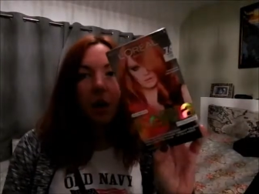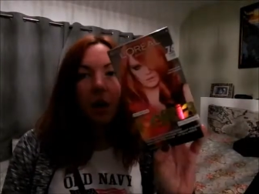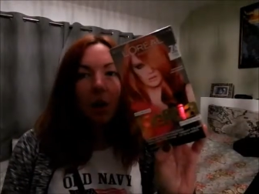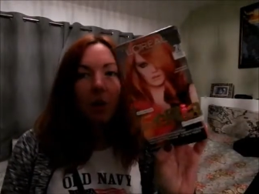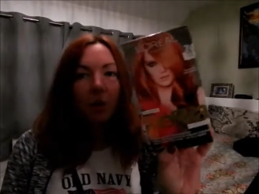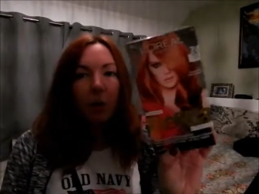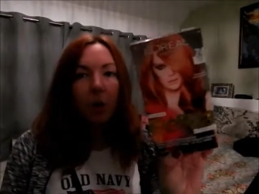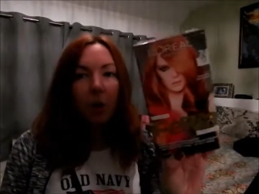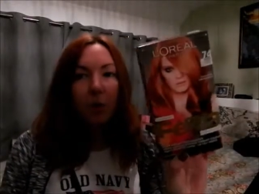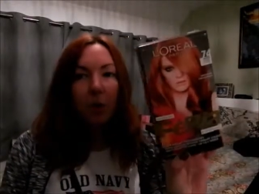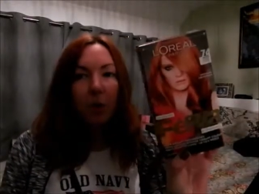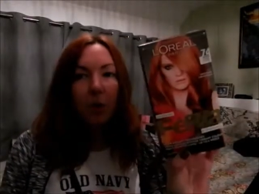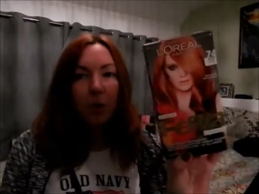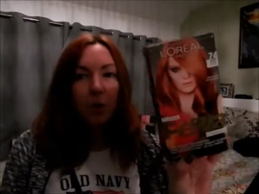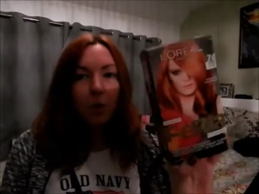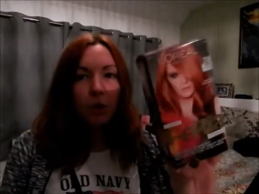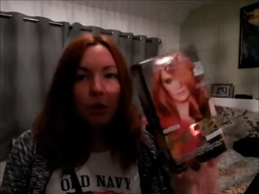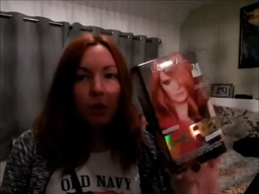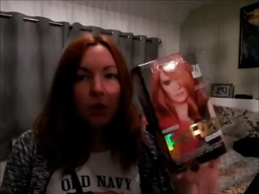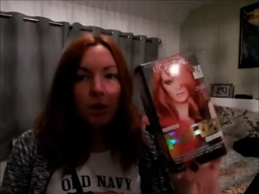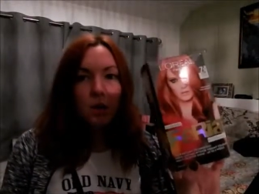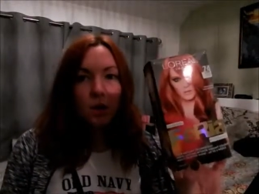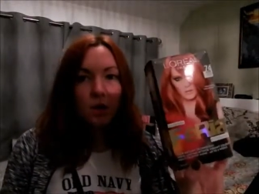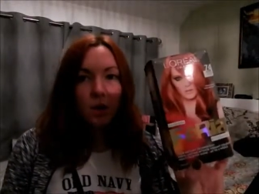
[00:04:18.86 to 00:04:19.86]
I've got to be
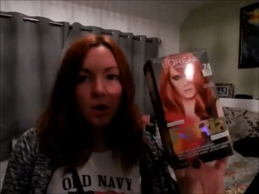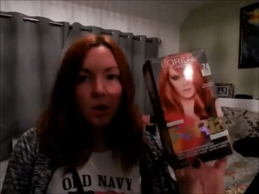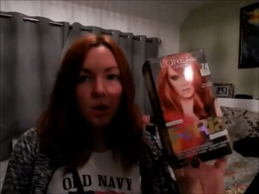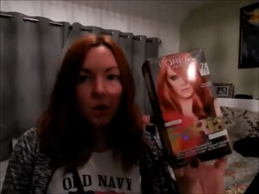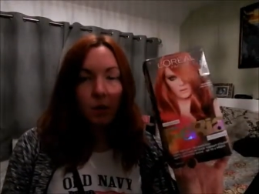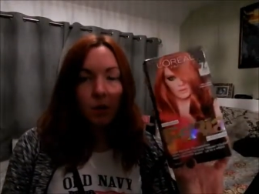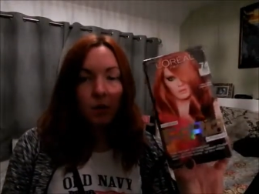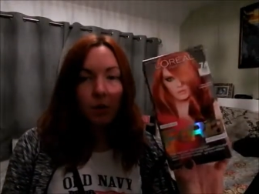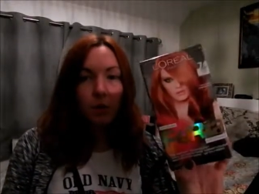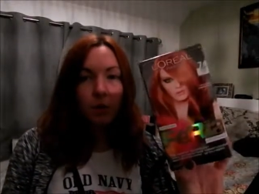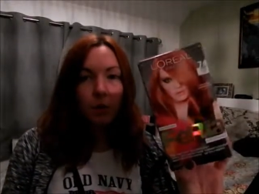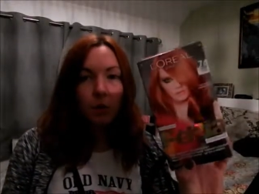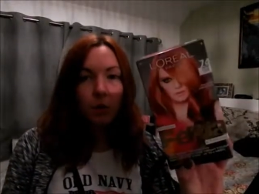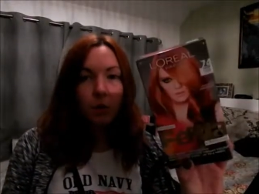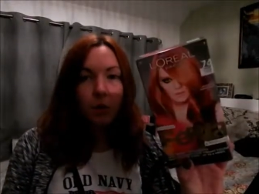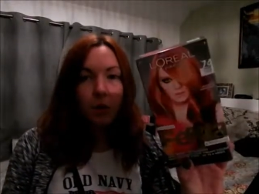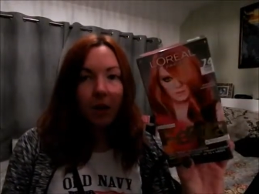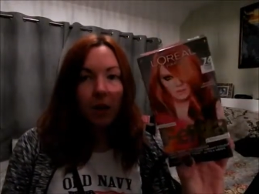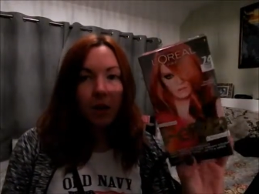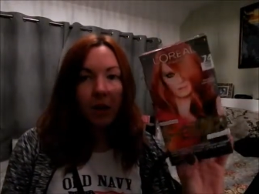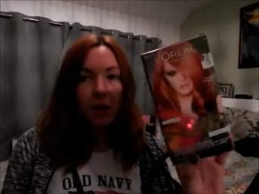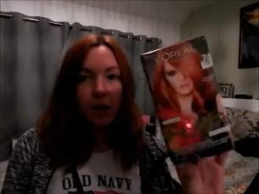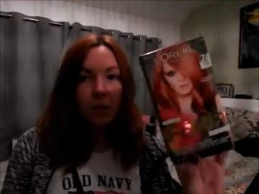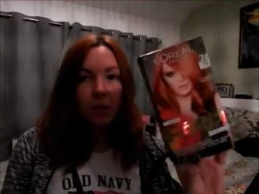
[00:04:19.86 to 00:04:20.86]
honest though, if you want
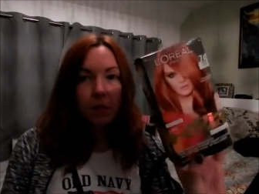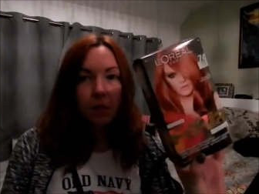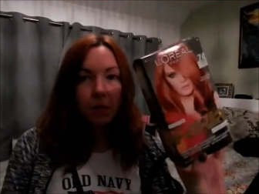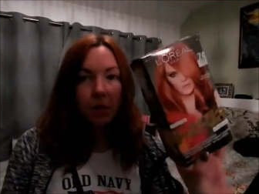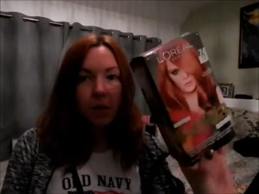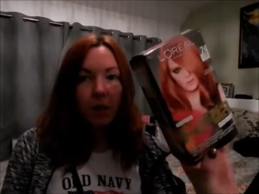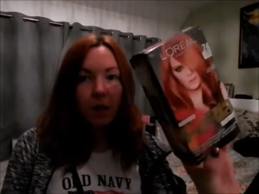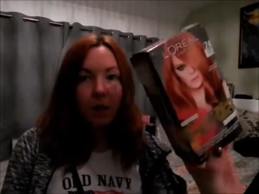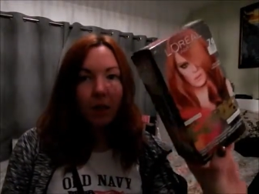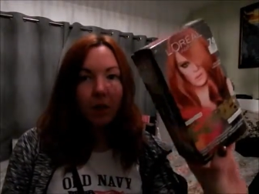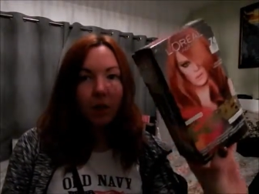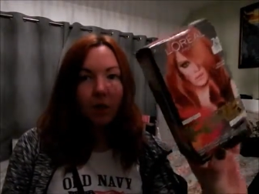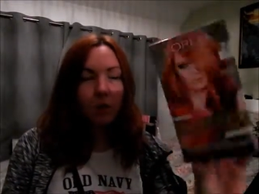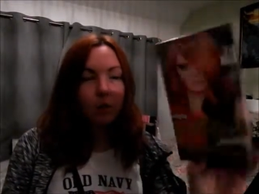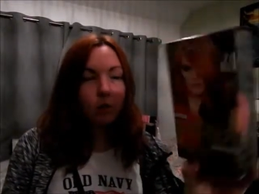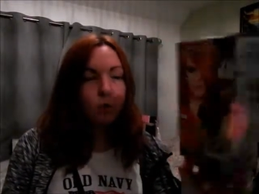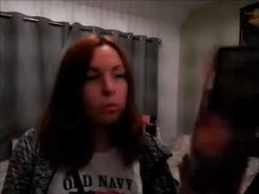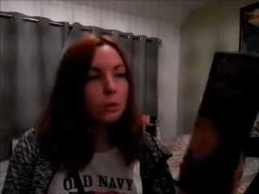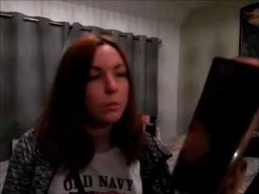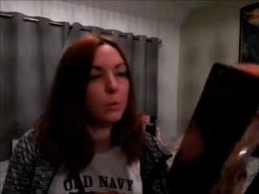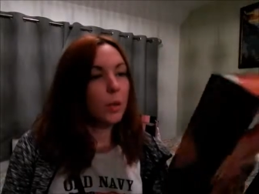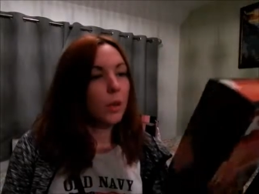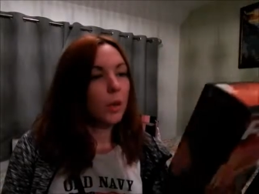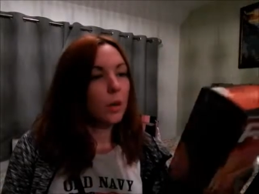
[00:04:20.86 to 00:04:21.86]
your hair to be that colour
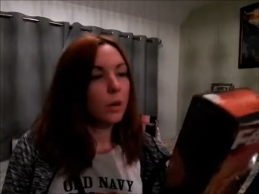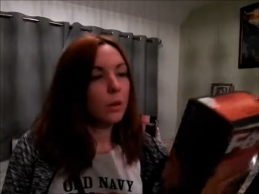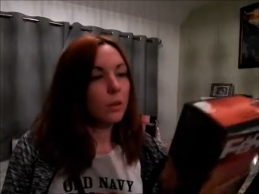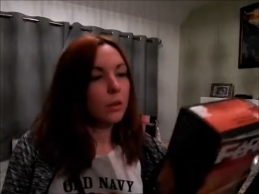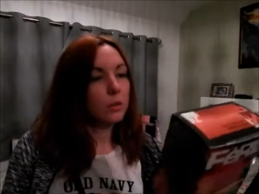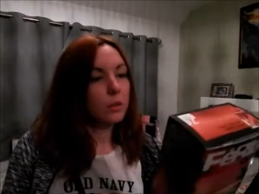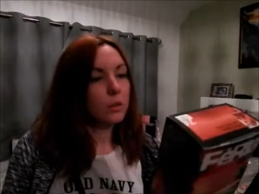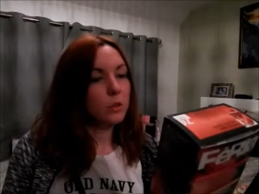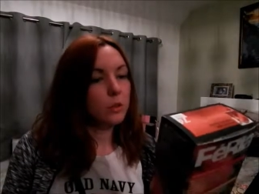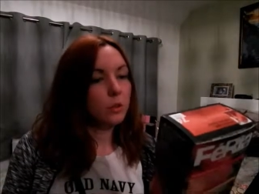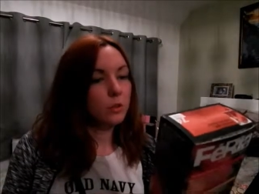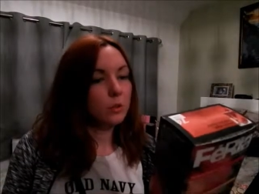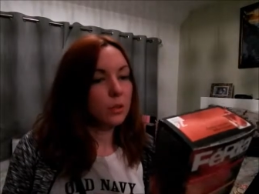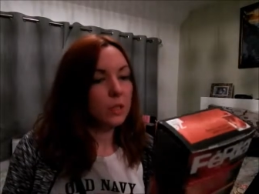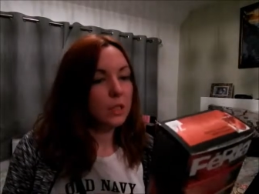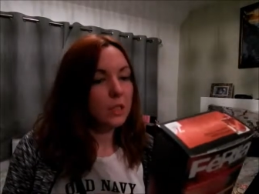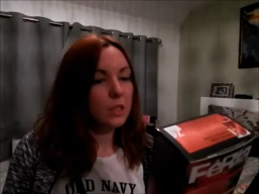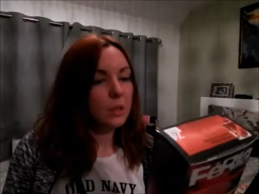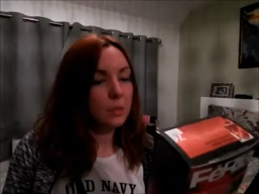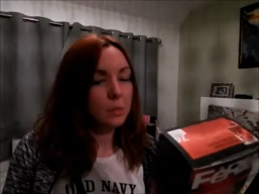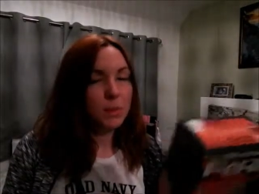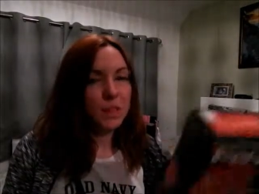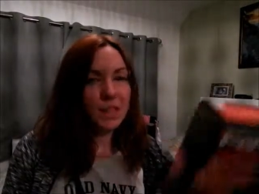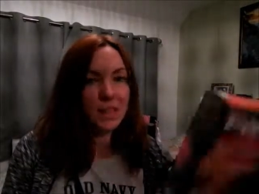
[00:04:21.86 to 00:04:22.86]
on the box, you'll
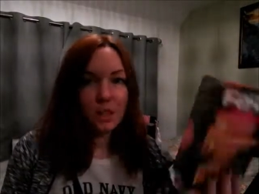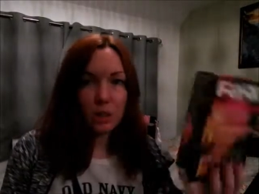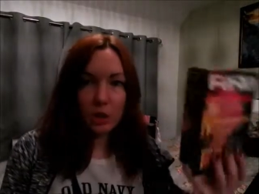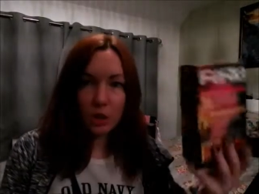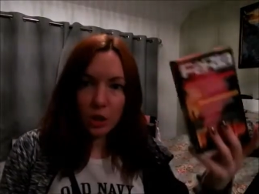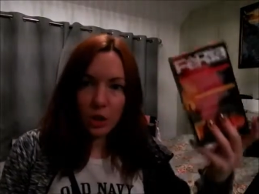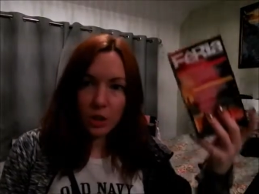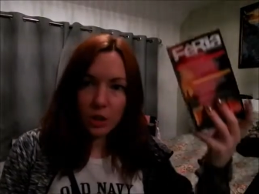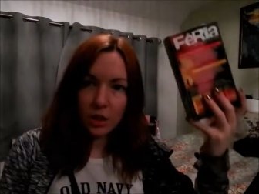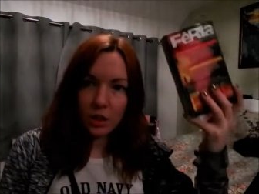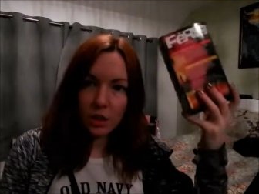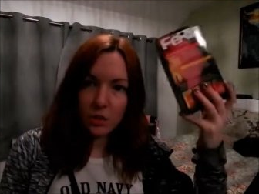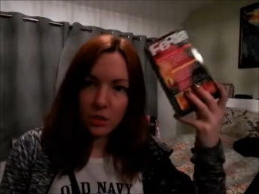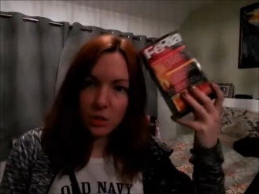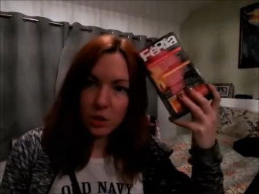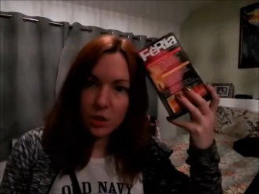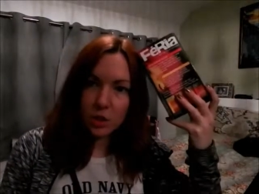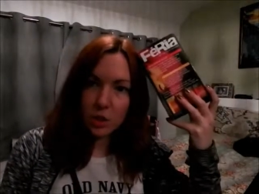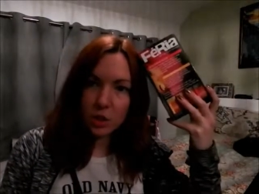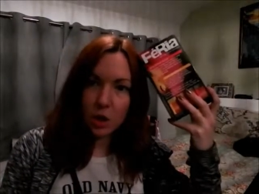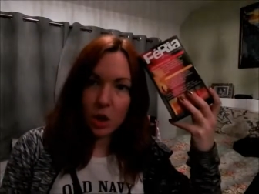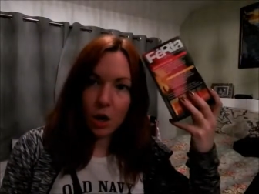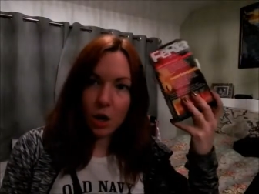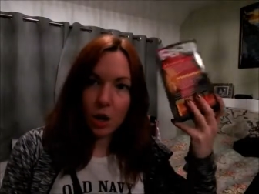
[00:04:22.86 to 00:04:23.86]
need to bleach it. If
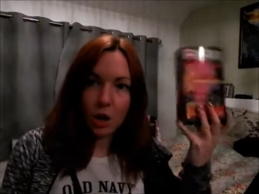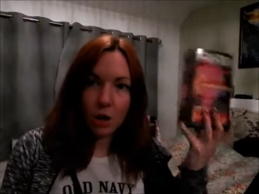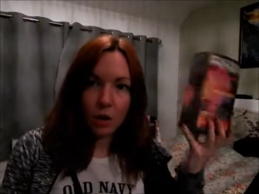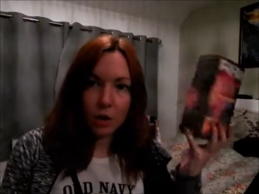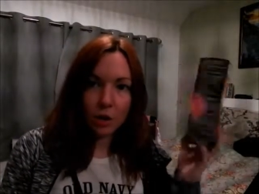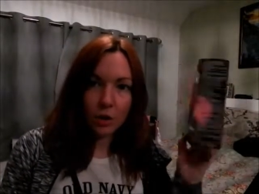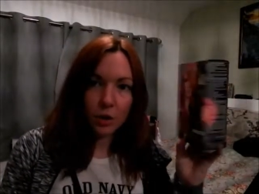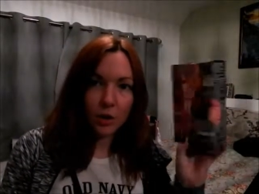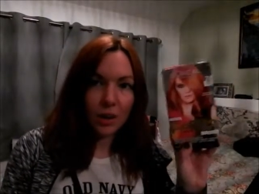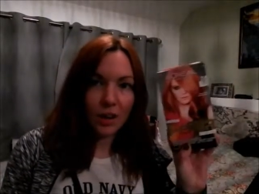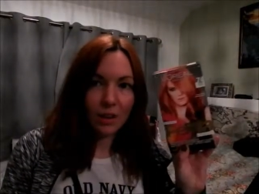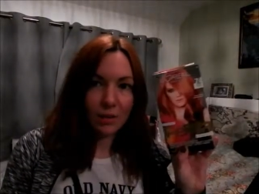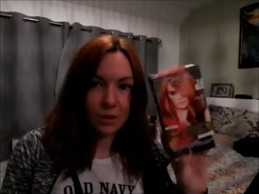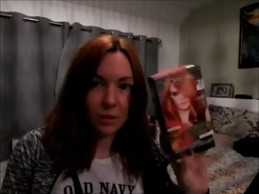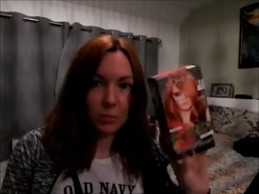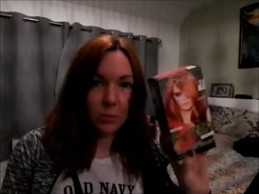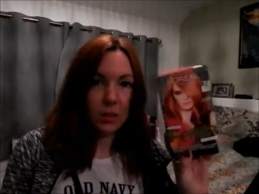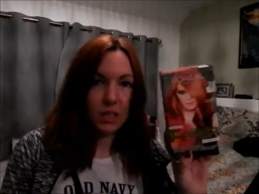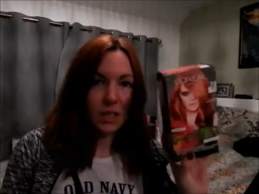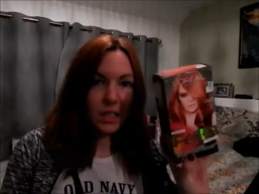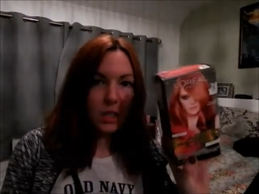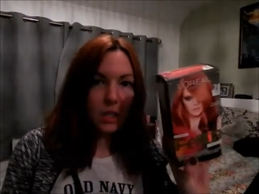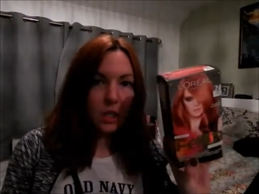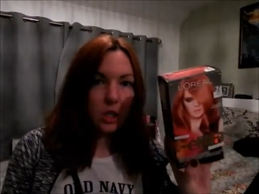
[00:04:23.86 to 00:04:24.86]
it's dark, you'll have to
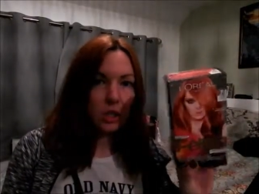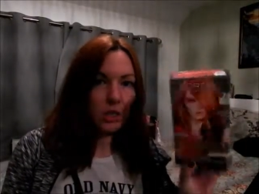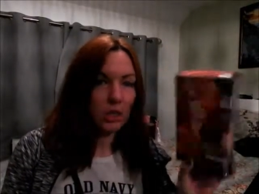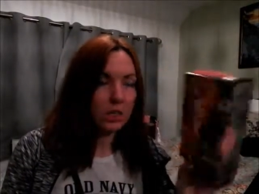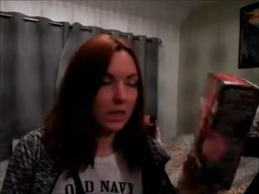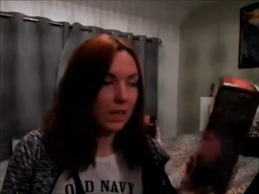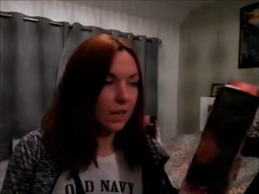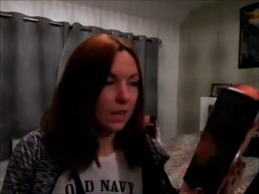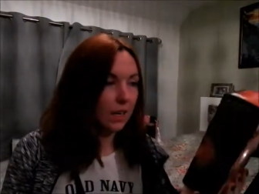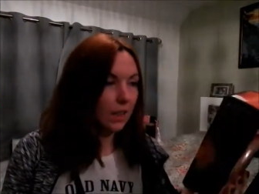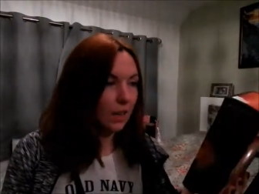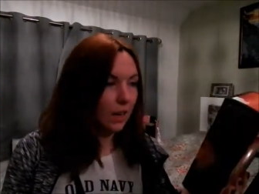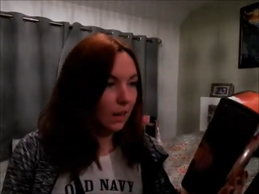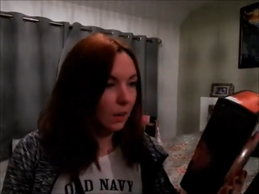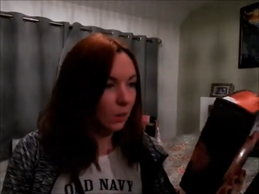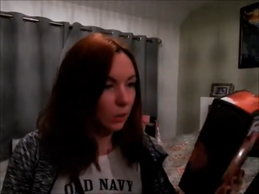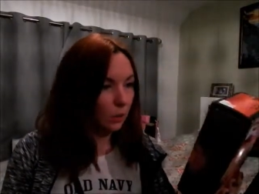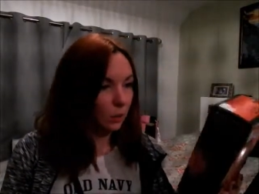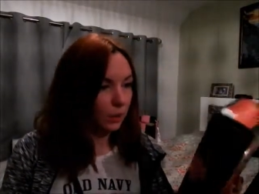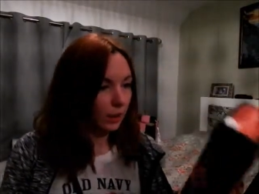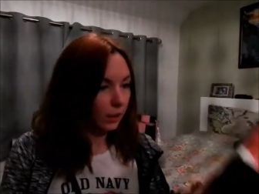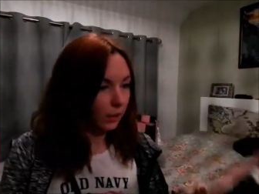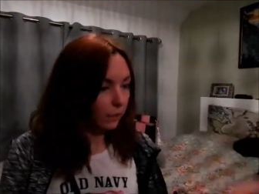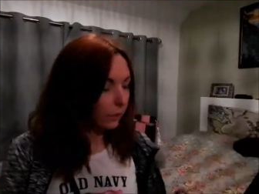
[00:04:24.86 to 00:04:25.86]
bleach it to get it that
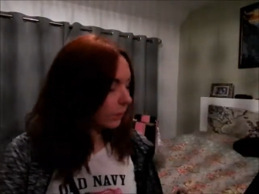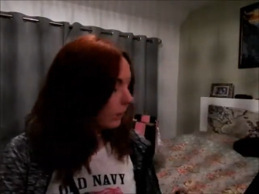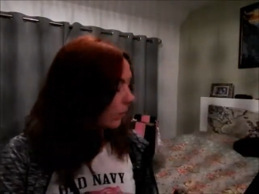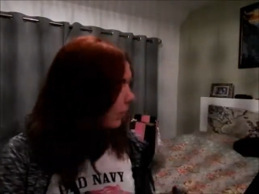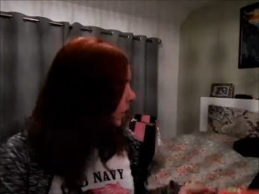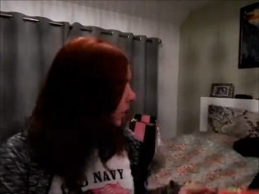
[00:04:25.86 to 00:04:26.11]
colour.